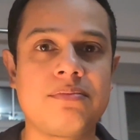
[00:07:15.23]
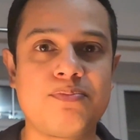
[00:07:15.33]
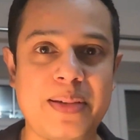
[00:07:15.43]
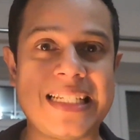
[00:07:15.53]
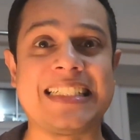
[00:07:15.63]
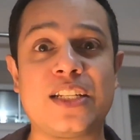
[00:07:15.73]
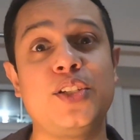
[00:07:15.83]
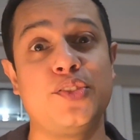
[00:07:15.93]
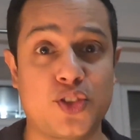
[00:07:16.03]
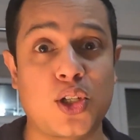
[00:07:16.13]
Basically,
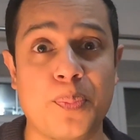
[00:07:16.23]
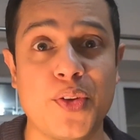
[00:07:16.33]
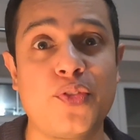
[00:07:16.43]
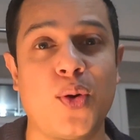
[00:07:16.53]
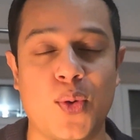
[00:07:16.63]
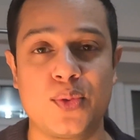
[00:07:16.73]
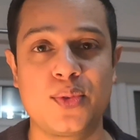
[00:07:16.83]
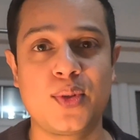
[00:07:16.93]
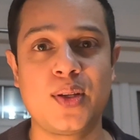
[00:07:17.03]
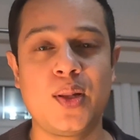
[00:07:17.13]
you've dropped the phone,
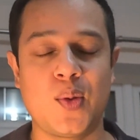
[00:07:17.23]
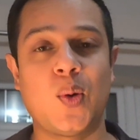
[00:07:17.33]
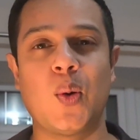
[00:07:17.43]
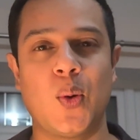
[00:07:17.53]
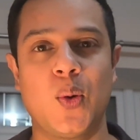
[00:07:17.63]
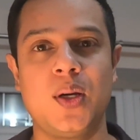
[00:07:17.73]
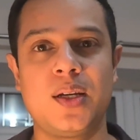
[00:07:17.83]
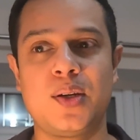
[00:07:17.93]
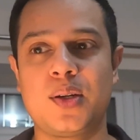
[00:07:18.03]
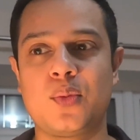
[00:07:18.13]
or
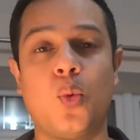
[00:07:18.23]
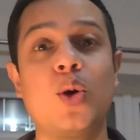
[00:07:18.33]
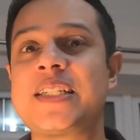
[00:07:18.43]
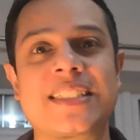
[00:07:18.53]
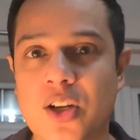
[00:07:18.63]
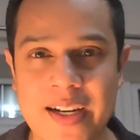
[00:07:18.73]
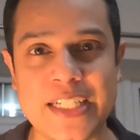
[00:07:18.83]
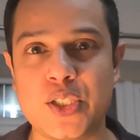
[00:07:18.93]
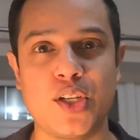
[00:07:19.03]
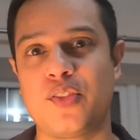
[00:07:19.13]
water's got
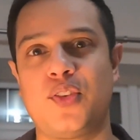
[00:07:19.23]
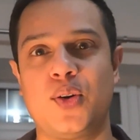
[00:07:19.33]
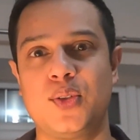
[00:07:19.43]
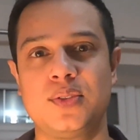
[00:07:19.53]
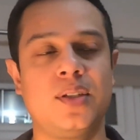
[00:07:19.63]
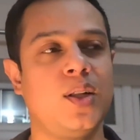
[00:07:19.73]
into your phone,